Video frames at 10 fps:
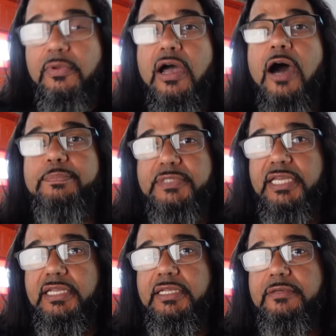
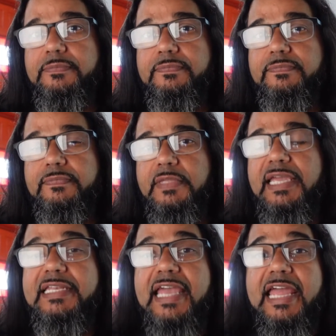update it?
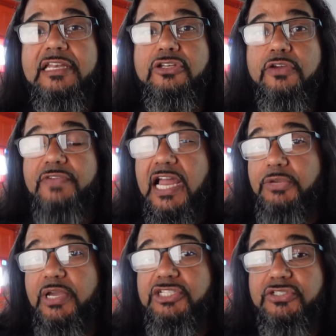And then the
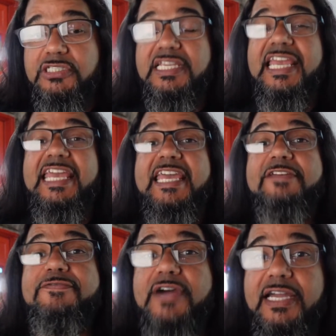evaluation is,
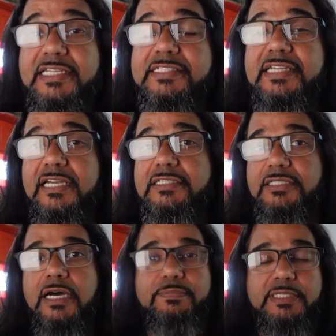if I decide to
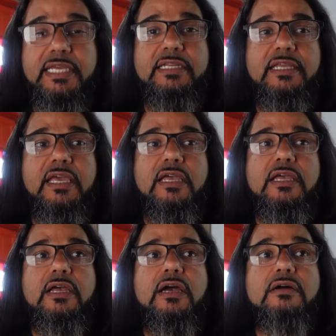update,
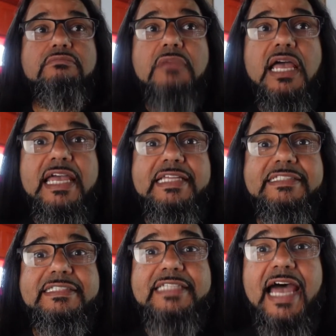
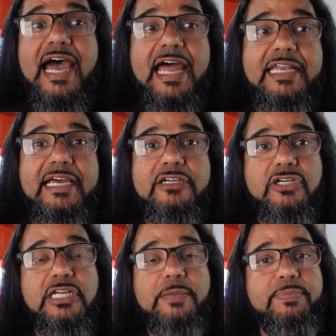is that
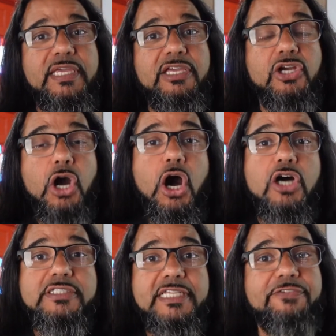gonna be
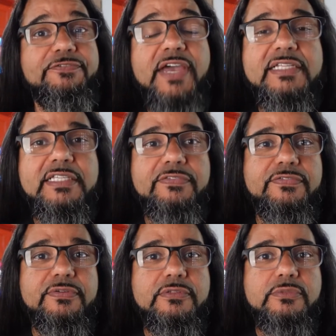cost
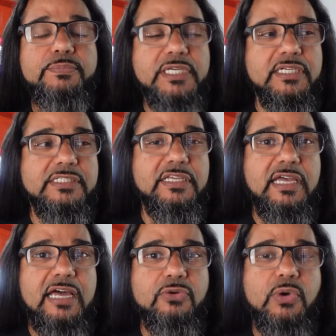effective? Because
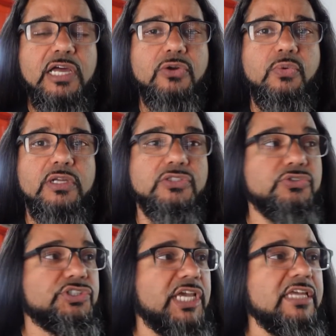I don't want
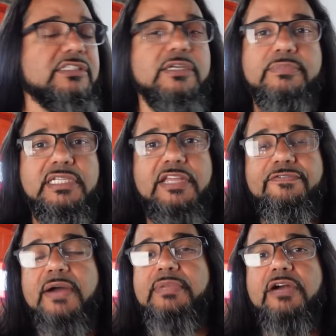to change something
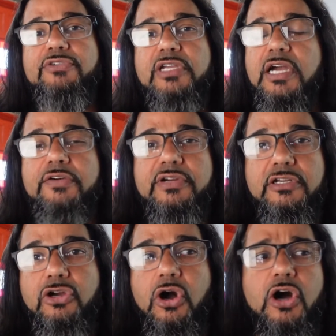if I'm not recovering
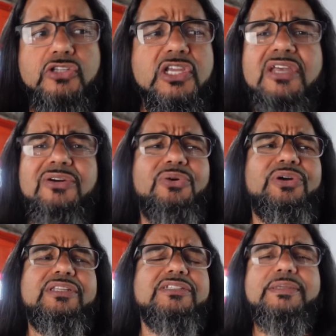the cost, or
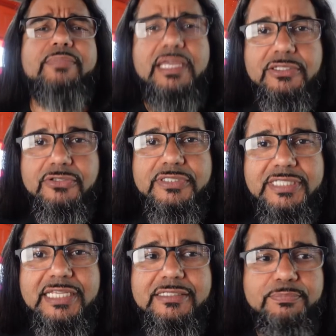it doesn't make no
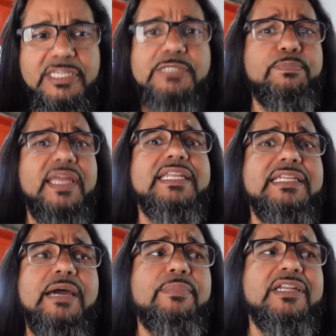sense me spending
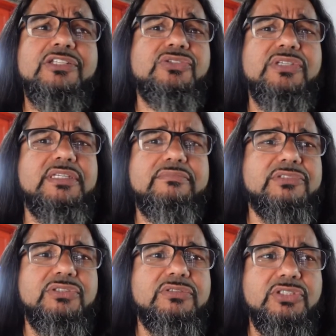that money
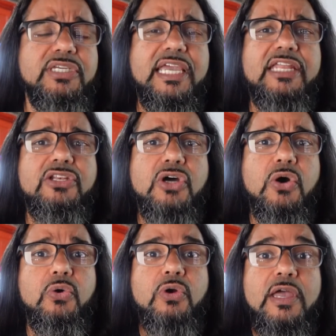to get
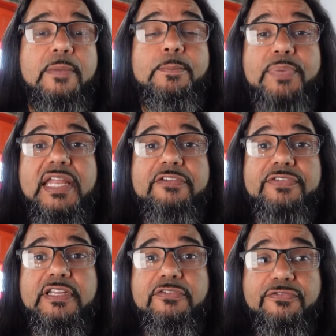no
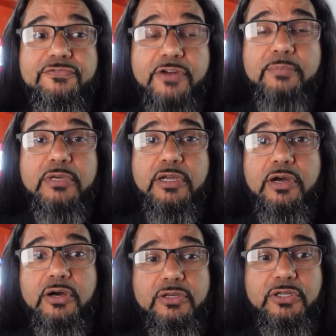benefit from
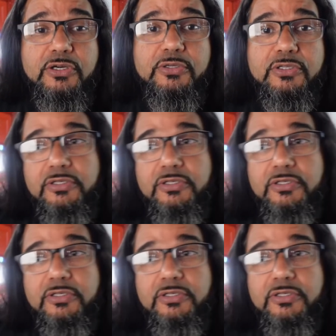the